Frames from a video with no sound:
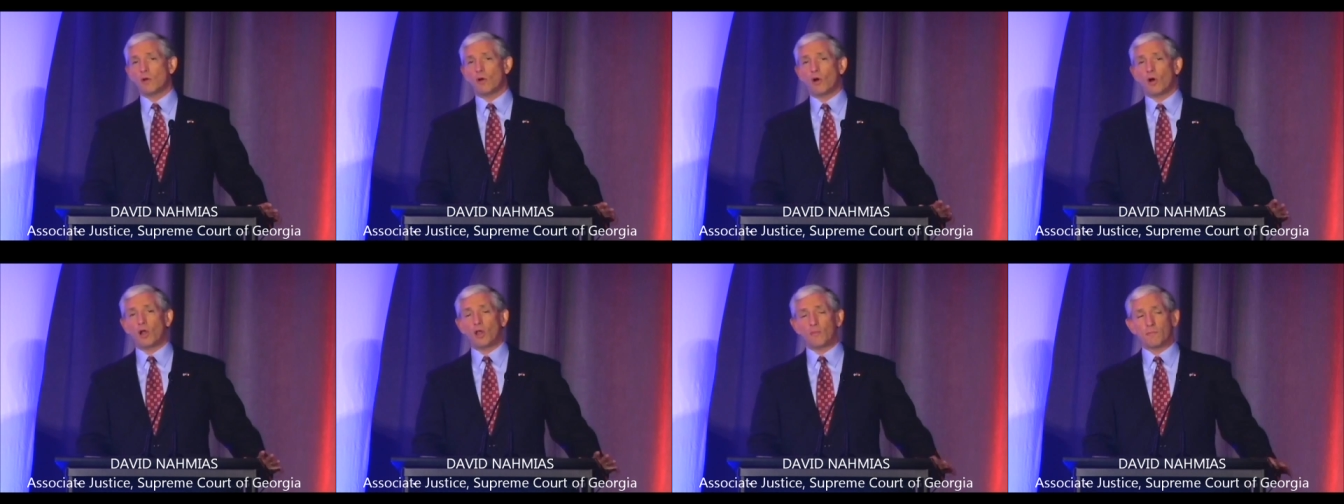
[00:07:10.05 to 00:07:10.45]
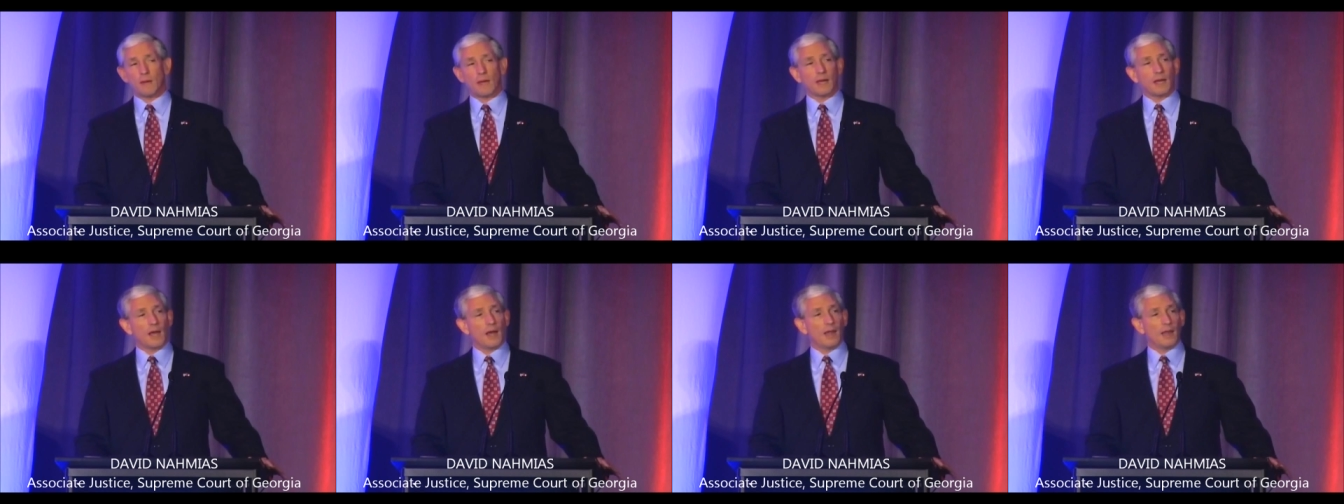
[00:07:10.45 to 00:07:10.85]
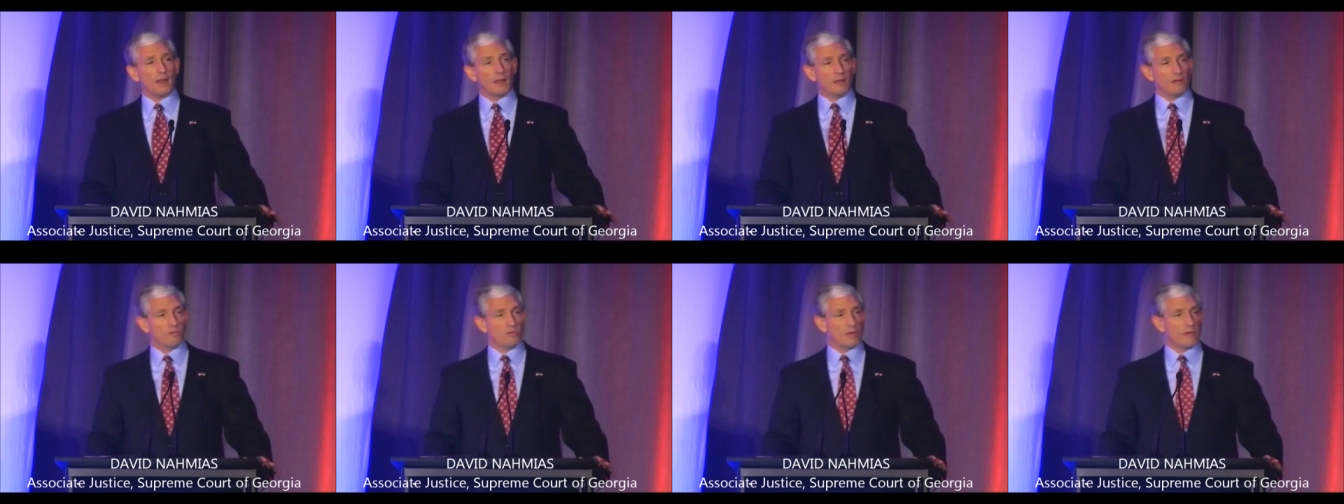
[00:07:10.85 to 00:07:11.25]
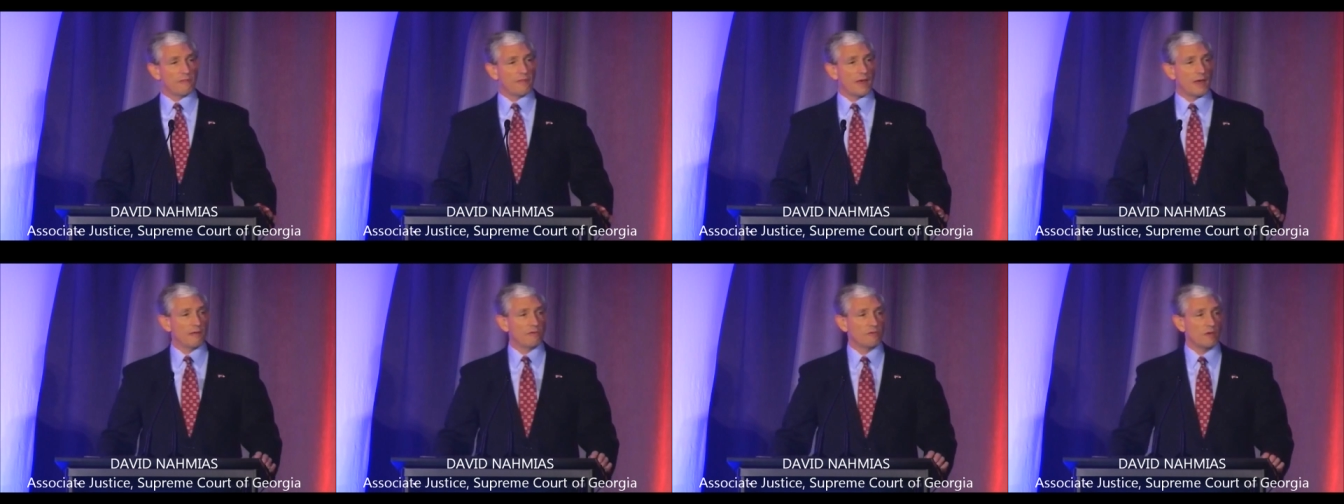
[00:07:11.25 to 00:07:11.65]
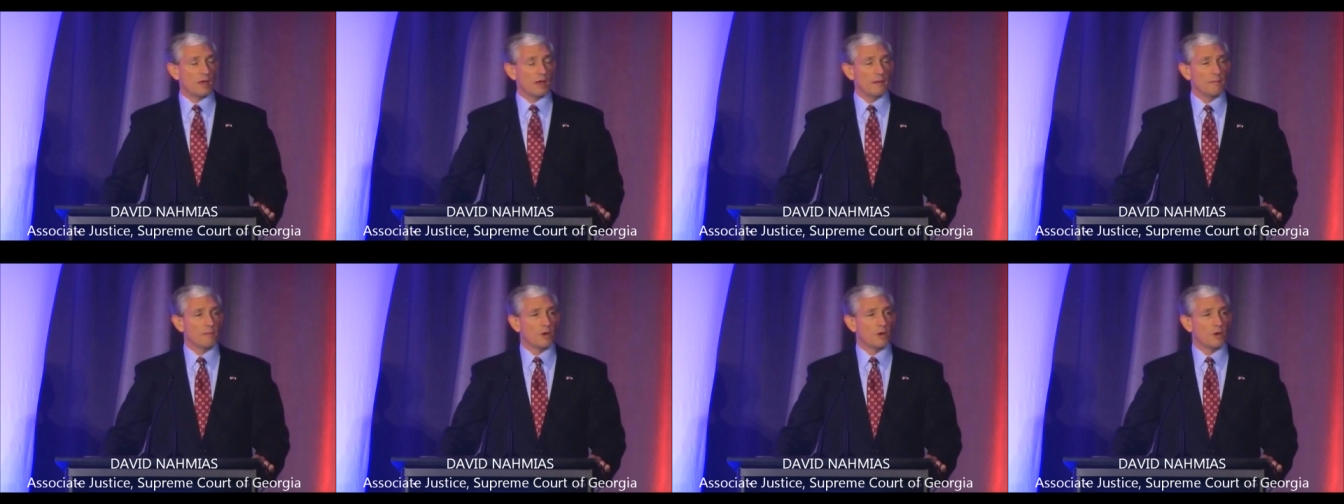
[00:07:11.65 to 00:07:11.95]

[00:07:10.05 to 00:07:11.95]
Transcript: all of my colleagues at that time.